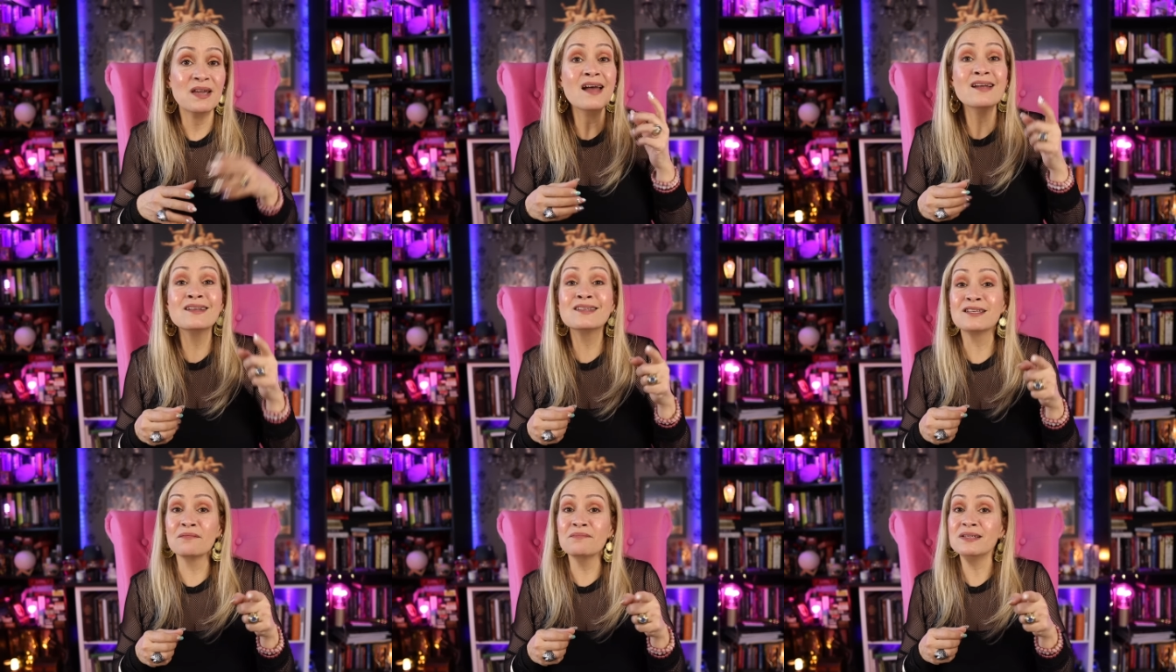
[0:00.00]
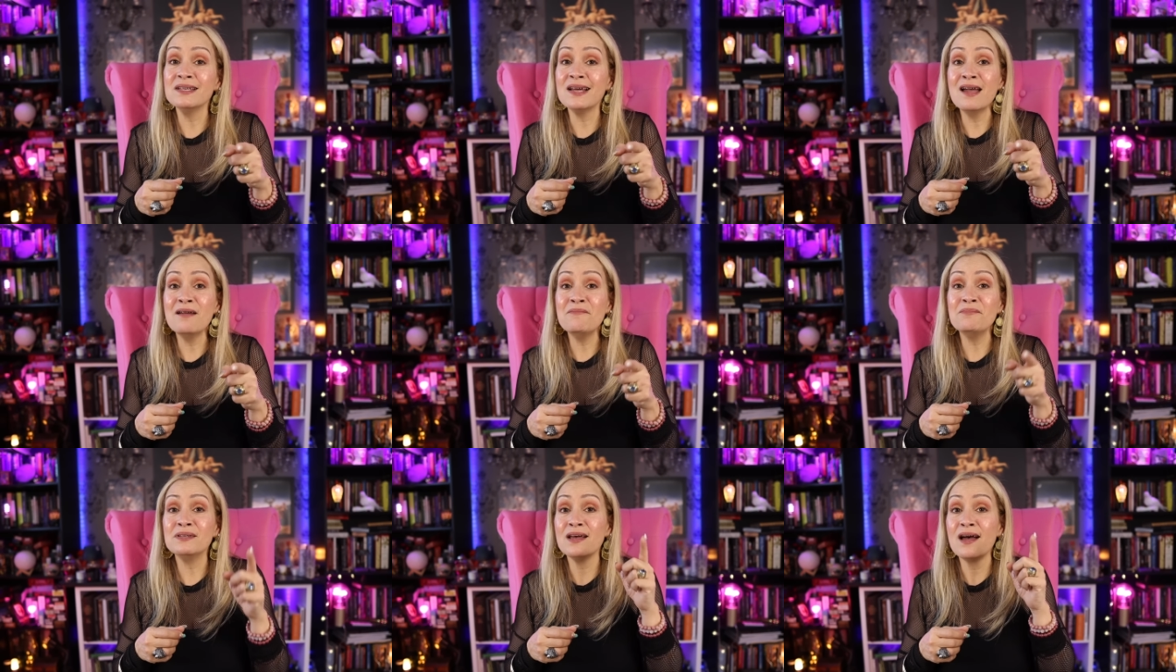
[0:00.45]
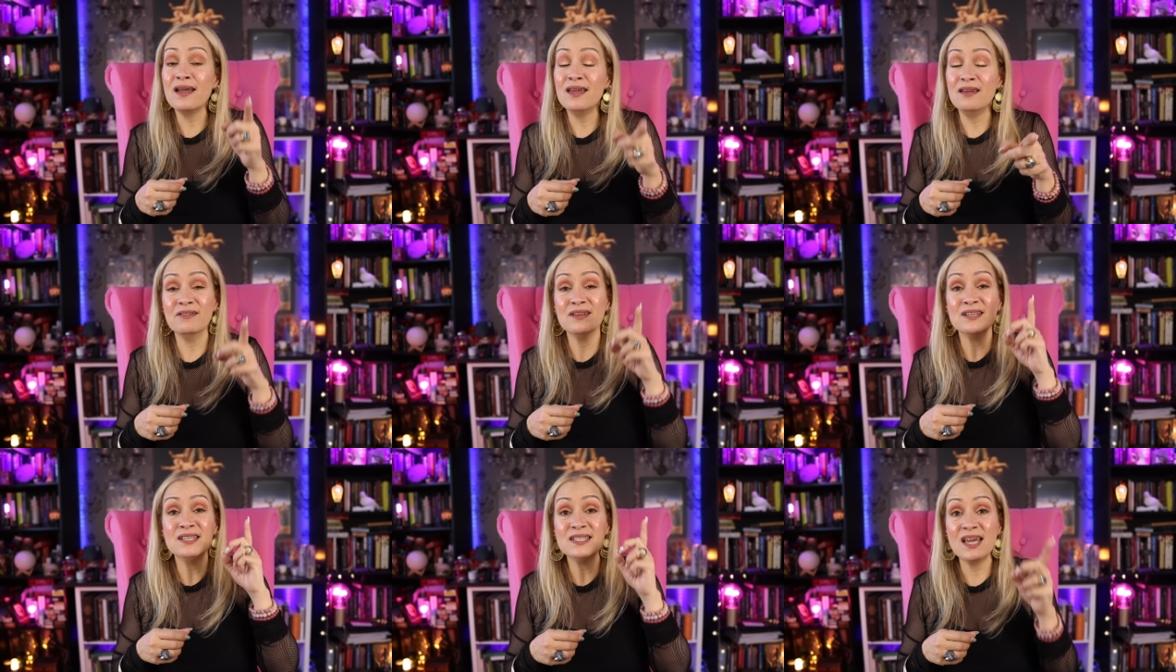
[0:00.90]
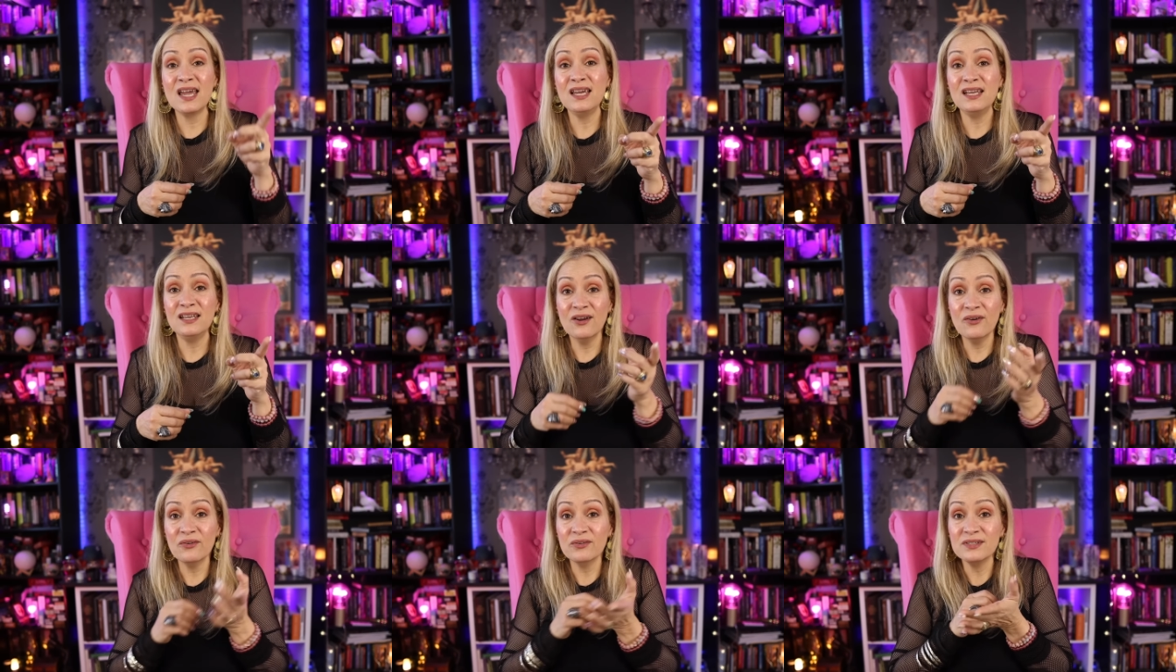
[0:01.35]
And sometimes I even take
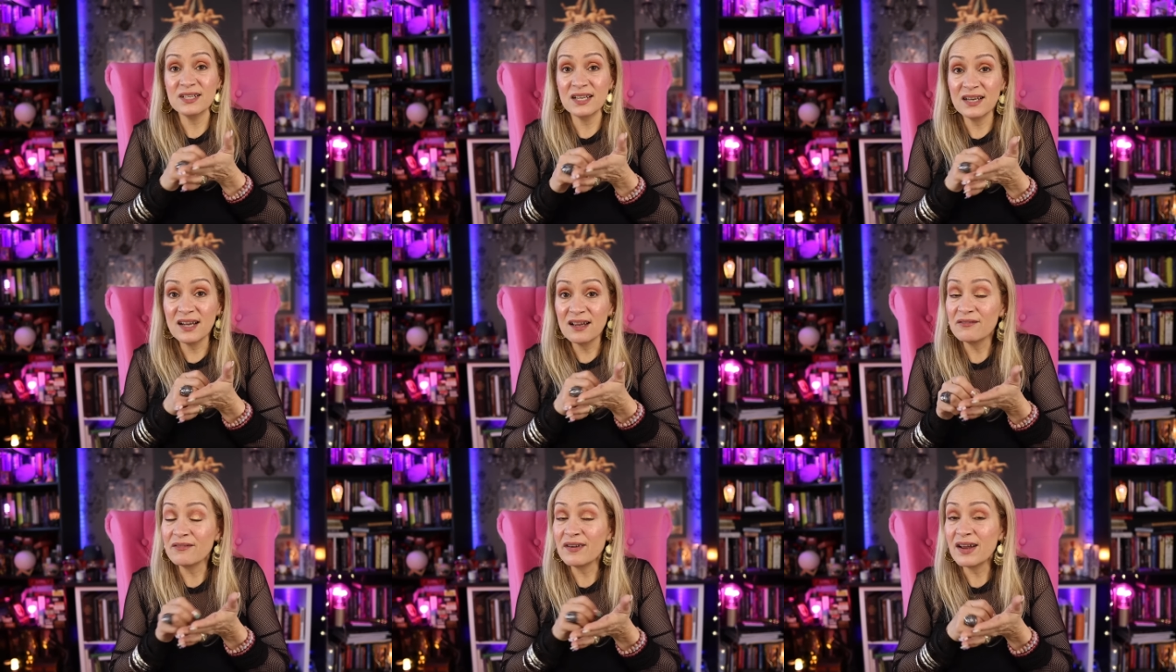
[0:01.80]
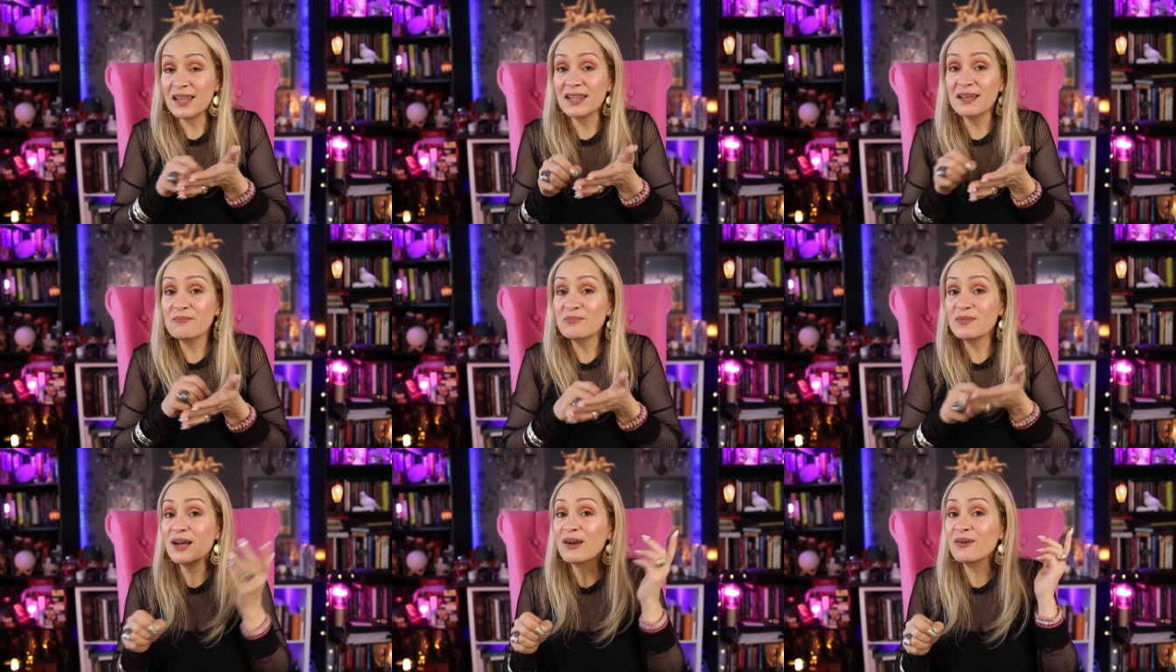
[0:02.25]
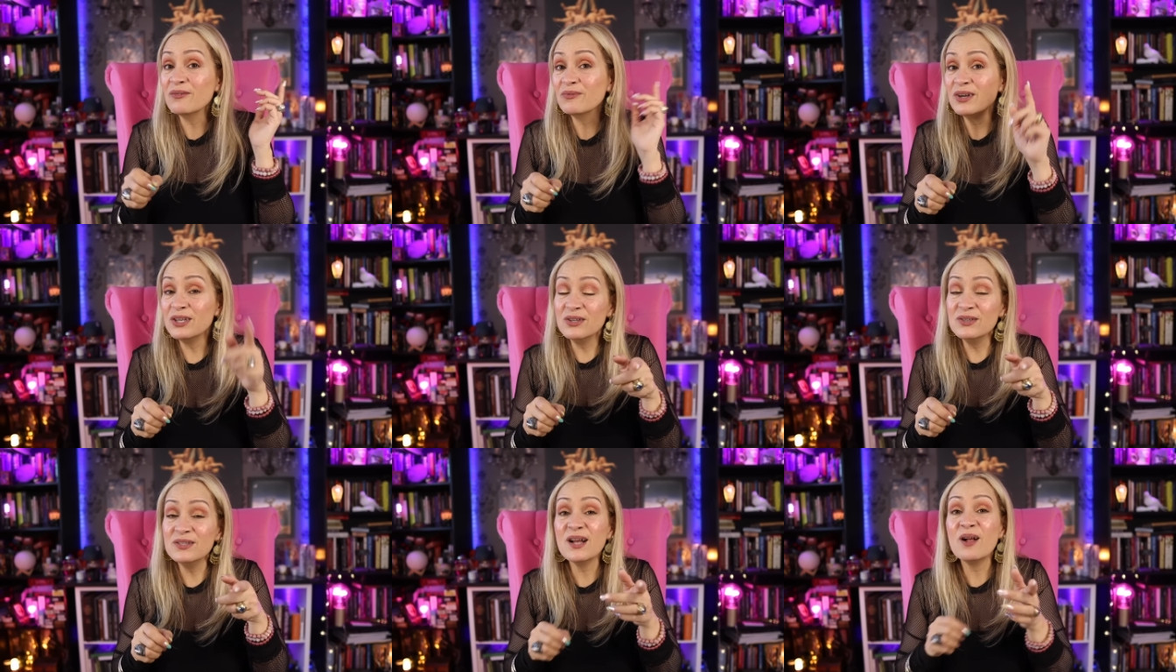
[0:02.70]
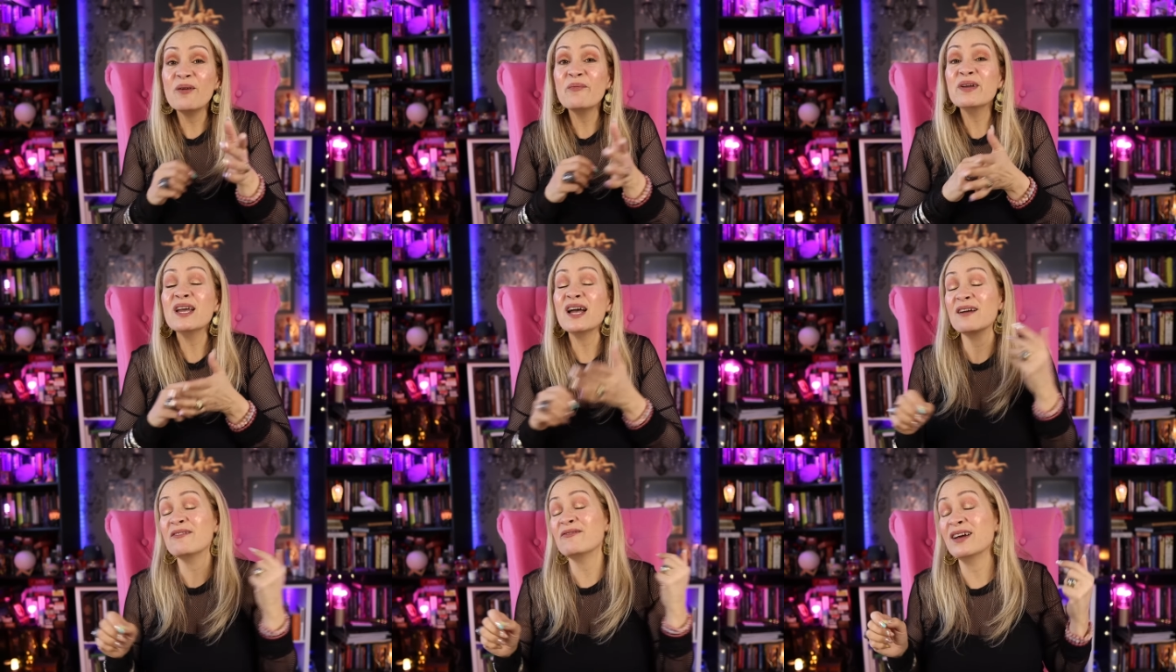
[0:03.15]
notes and I write them down. What you tell
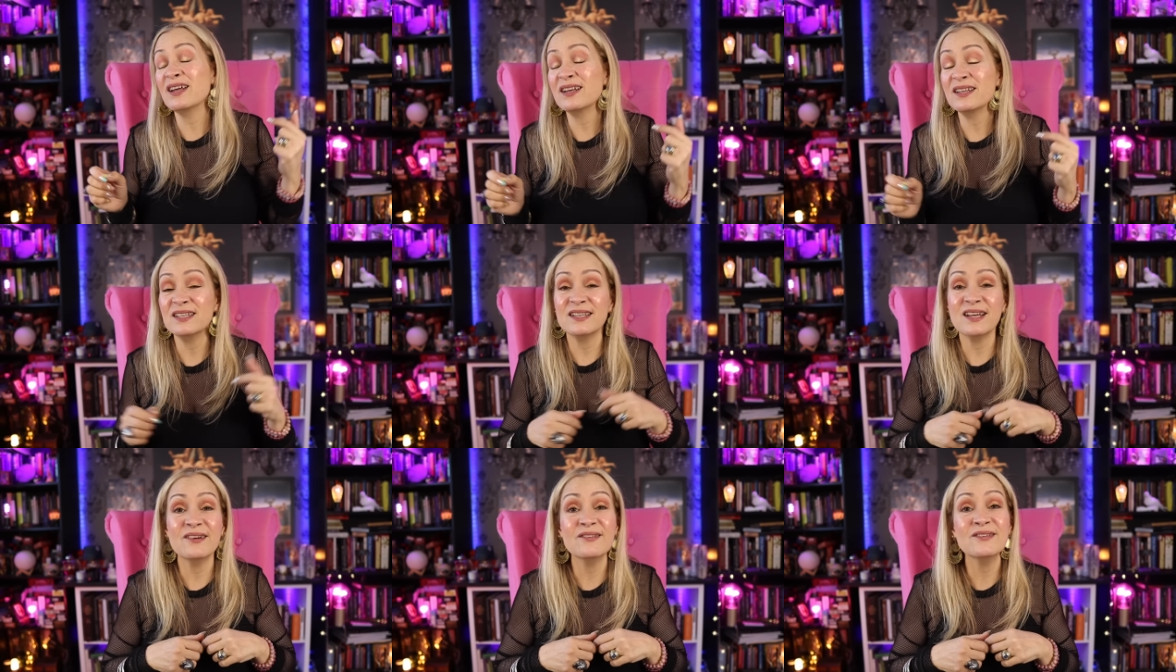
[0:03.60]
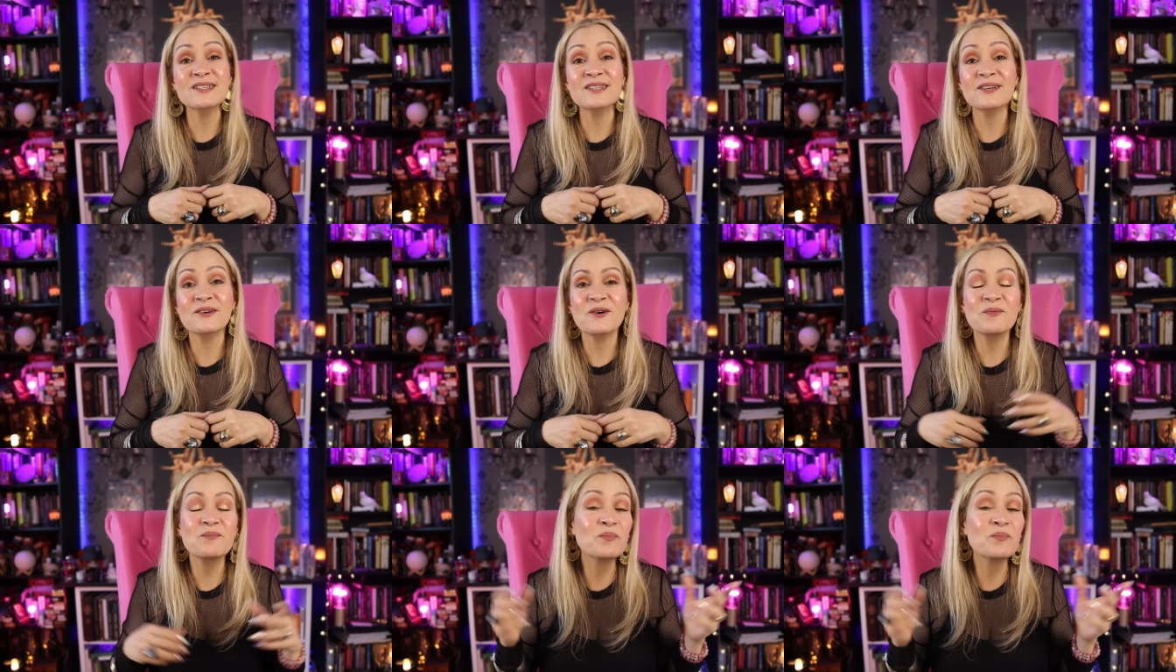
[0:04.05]
me, I write it down. So